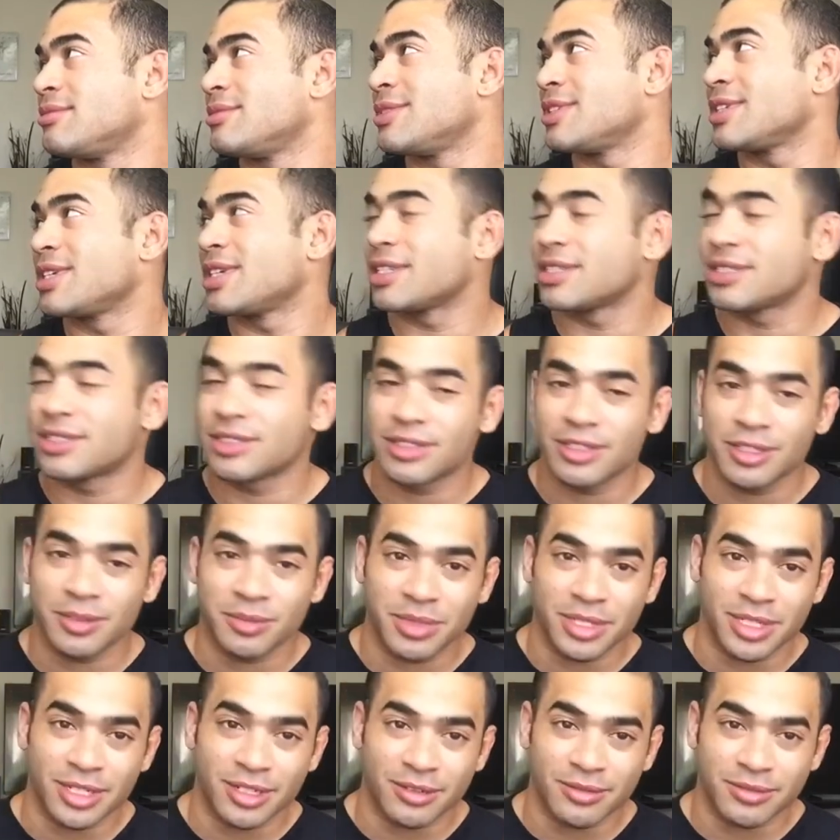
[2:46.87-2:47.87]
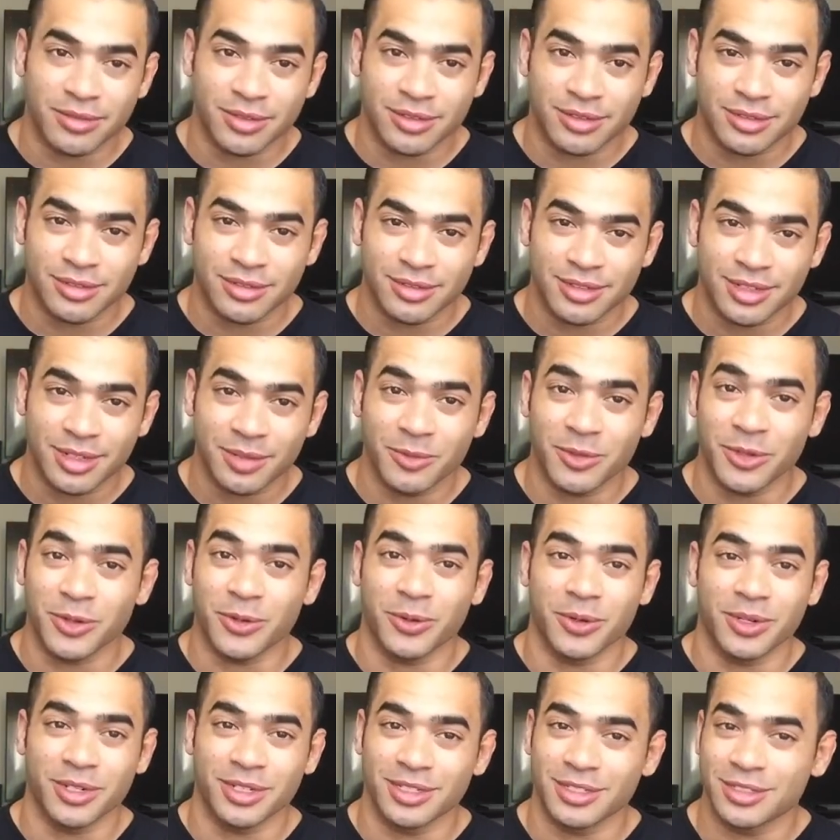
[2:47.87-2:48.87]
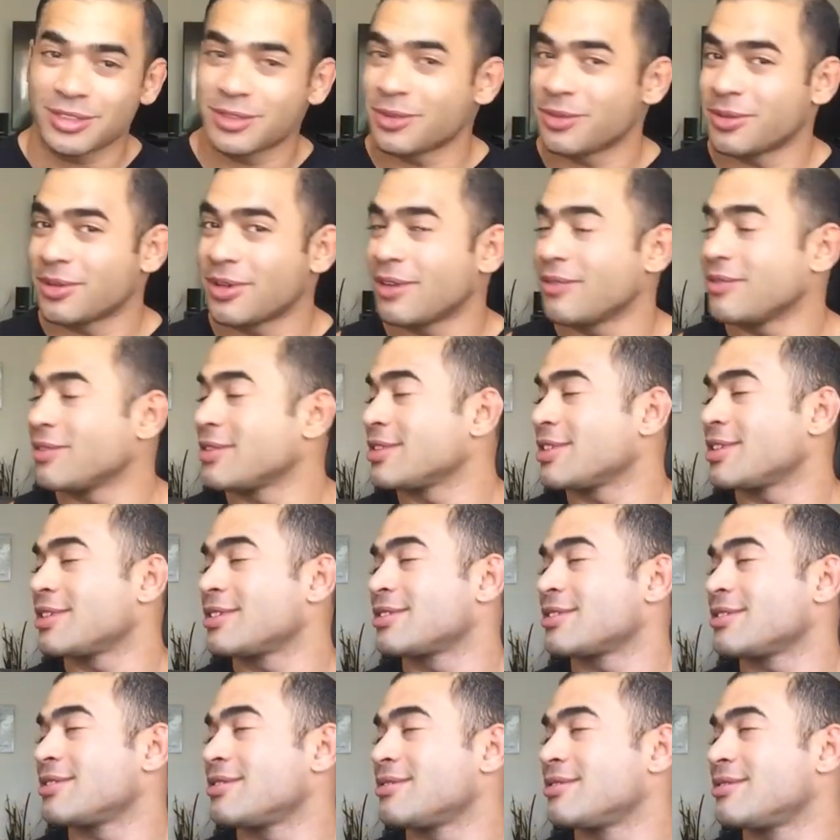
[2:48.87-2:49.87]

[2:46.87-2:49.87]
I guess it could be helpful. I'm recording this whole conversation.